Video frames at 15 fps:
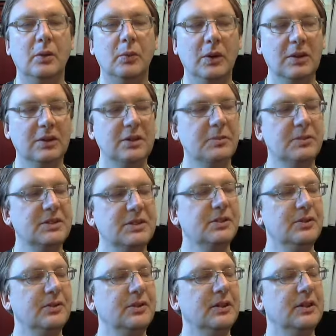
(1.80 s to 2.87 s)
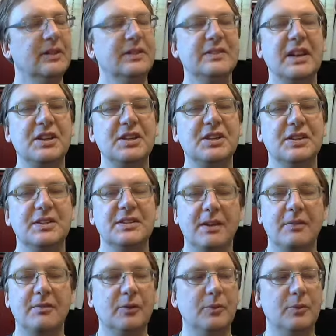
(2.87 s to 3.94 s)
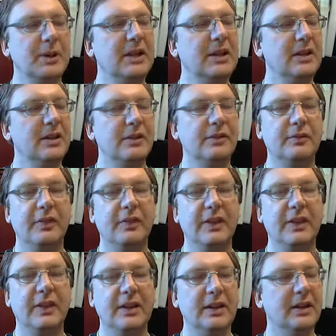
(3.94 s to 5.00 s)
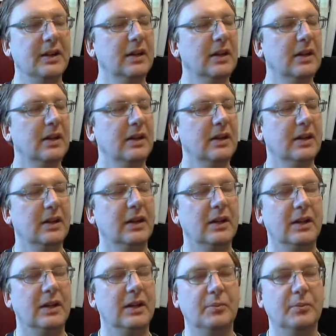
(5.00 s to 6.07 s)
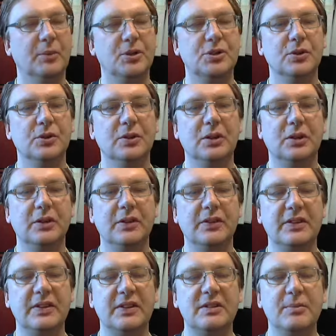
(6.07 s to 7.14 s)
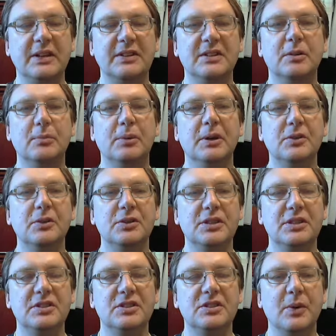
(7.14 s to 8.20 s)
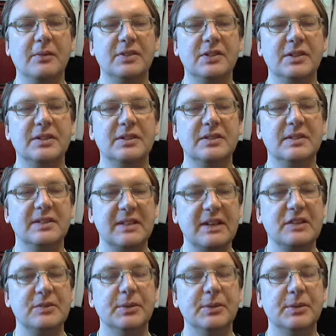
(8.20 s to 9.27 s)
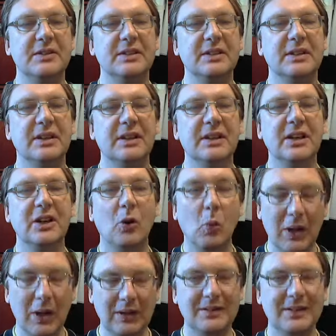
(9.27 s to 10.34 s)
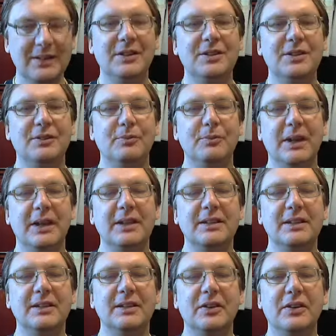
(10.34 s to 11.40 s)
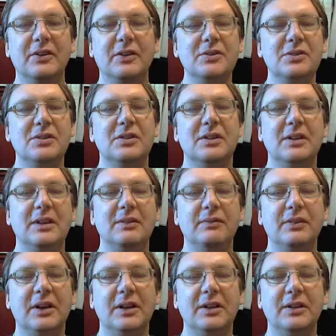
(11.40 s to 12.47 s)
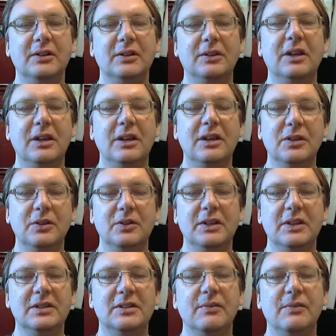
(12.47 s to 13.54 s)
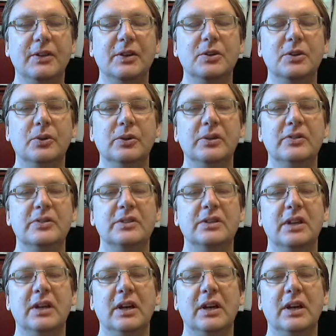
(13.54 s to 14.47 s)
Welcome to session 7B of the module on systematic approaches to evidence assessment. Well done, you've made it through to the final unit of the course,